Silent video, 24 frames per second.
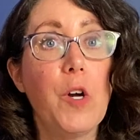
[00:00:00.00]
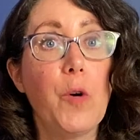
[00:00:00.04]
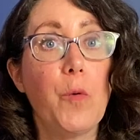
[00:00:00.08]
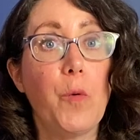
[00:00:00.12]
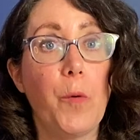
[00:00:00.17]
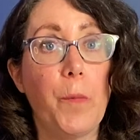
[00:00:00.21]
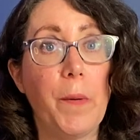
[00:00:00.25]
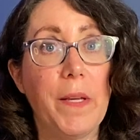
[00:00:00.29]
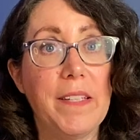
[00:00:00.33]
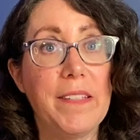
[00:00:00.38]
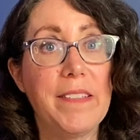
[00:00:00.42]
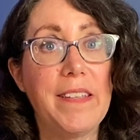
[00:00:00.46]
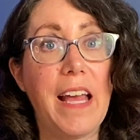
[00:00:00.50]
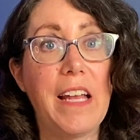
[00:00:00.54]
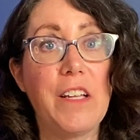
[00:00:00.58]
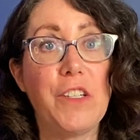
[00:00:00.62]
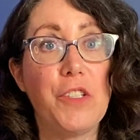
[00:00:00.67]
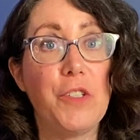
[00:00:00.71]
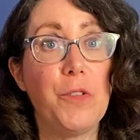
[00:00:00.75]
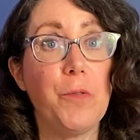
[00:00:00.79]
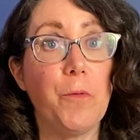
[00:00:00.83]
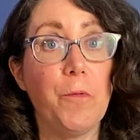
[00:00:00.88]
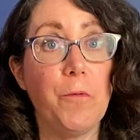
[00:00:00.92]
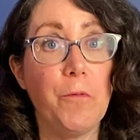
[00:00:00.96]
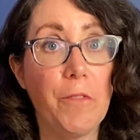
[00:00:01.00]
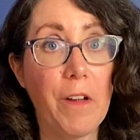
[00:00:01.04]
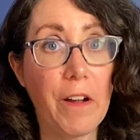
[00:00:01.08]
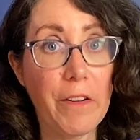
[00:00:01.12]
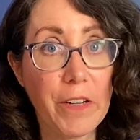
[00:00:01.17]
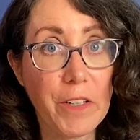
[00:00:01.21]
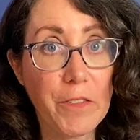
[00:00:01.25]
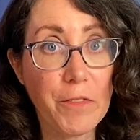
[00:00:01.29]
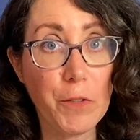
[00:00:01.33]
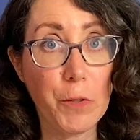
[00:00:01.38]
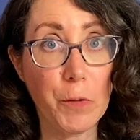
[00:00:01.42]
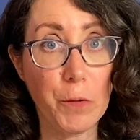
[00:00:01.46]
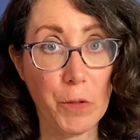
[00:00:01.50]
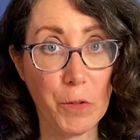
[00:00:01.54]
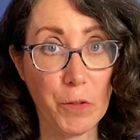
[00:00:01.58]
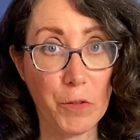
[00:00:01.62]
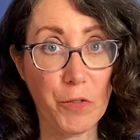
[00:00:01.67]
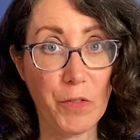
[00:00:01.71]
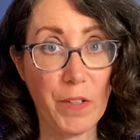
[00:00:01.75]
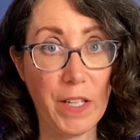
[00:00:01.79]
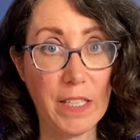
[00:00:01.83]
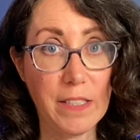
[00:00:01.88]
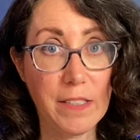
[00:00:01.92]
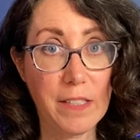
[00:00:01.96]
will be sent to very few news
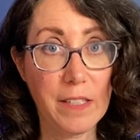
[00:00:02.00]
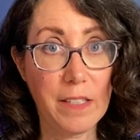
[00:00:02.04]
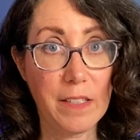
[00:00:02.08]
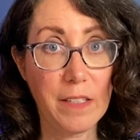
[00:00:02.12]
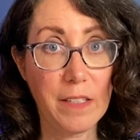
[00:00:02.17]
feeds.